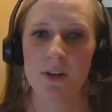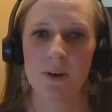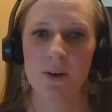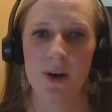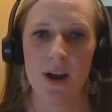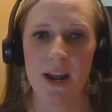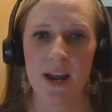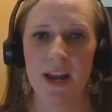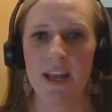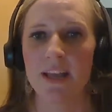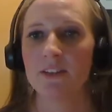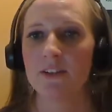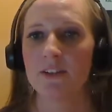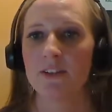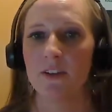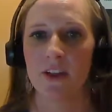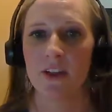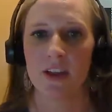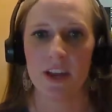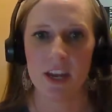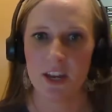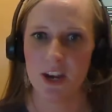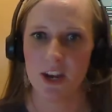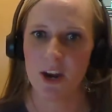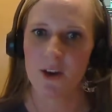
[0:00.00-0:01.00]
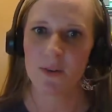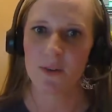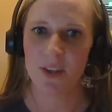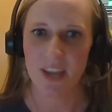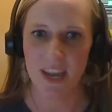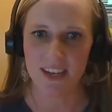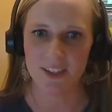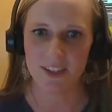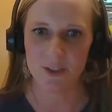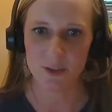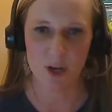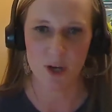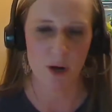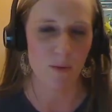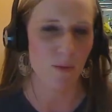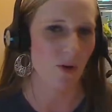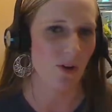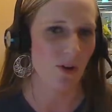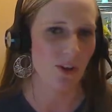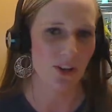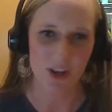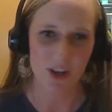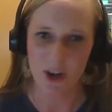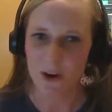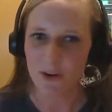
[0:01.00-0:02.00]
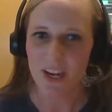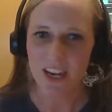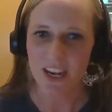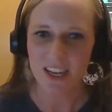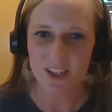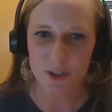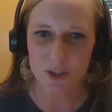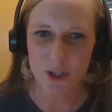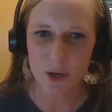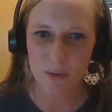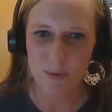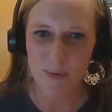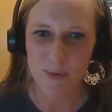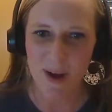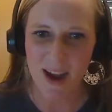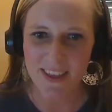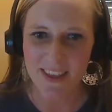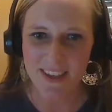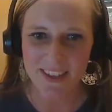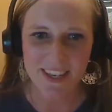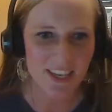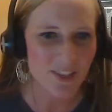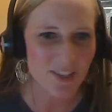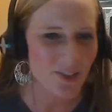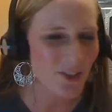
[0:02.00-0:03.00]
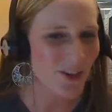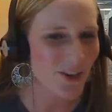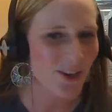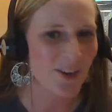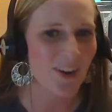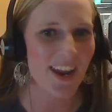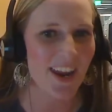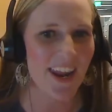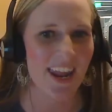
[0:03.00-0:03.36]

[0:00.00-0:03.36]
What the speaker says: credit so that you don't get in trouble, and you don't get in trouble by the teacher,